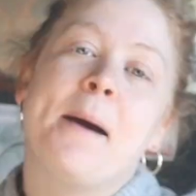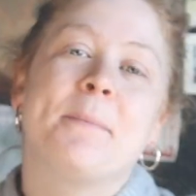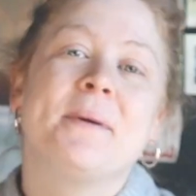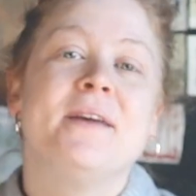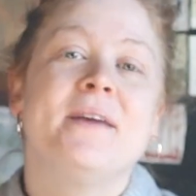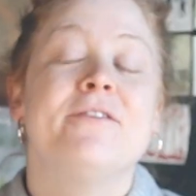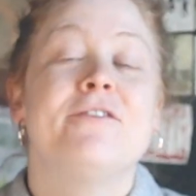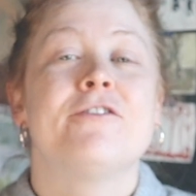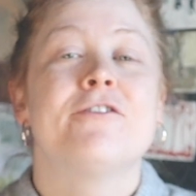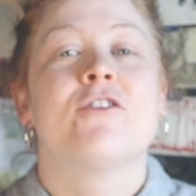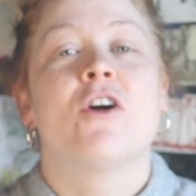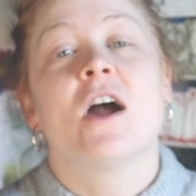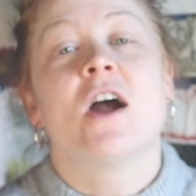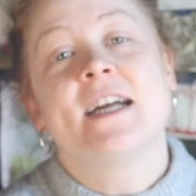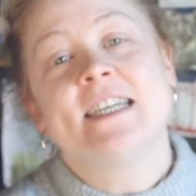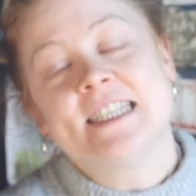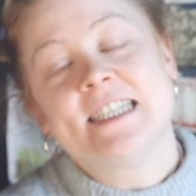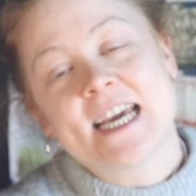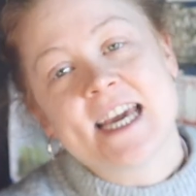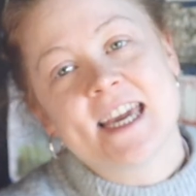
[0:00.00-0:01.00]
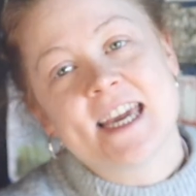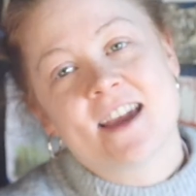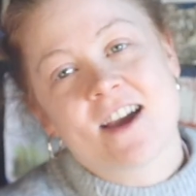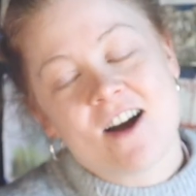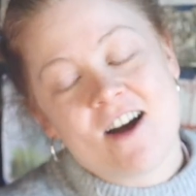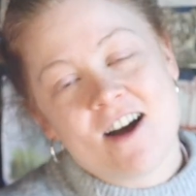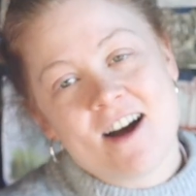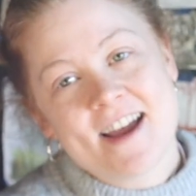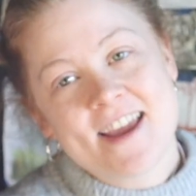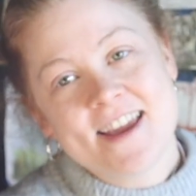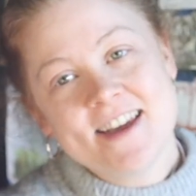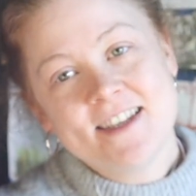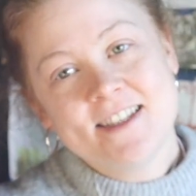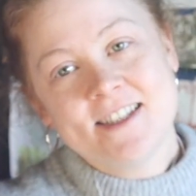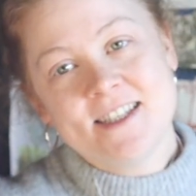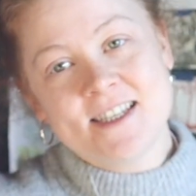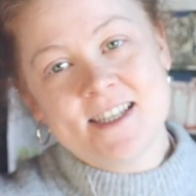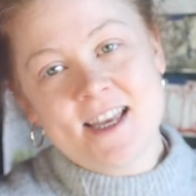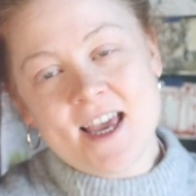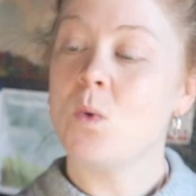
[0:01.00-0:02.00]
Happy Friday,
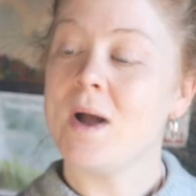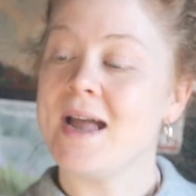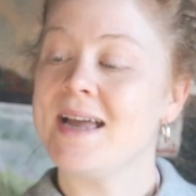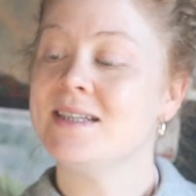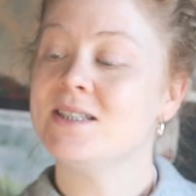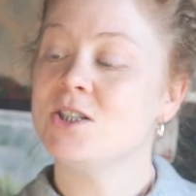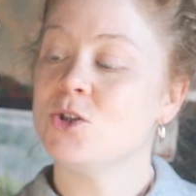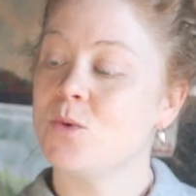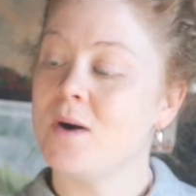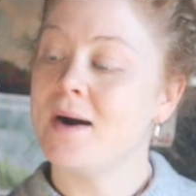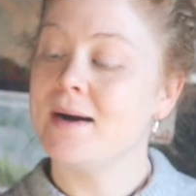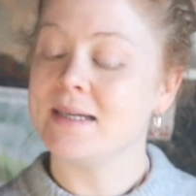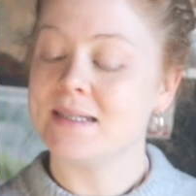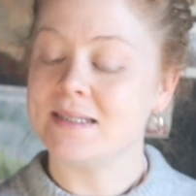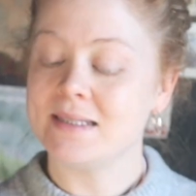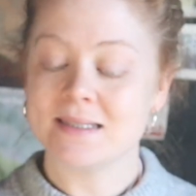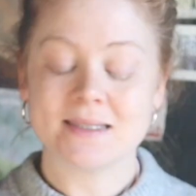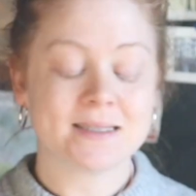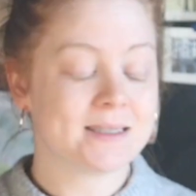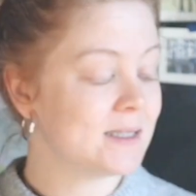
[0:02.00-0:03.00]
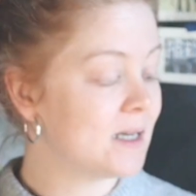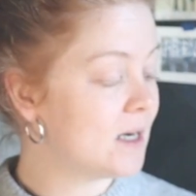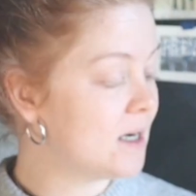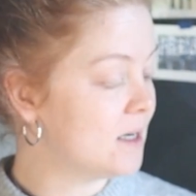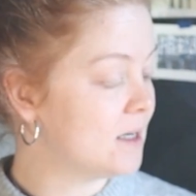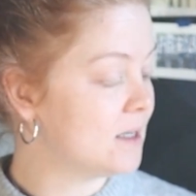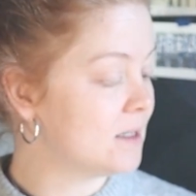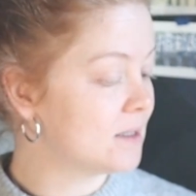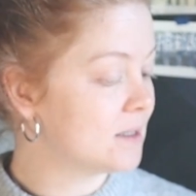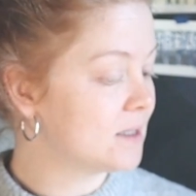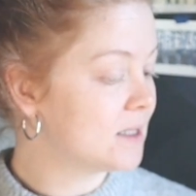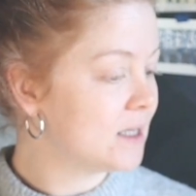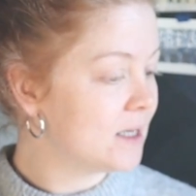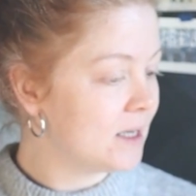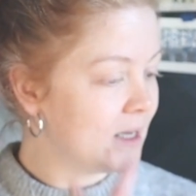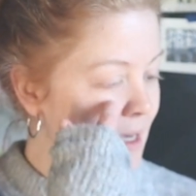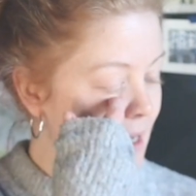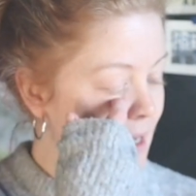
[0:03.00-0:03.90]
guys. Where do I start?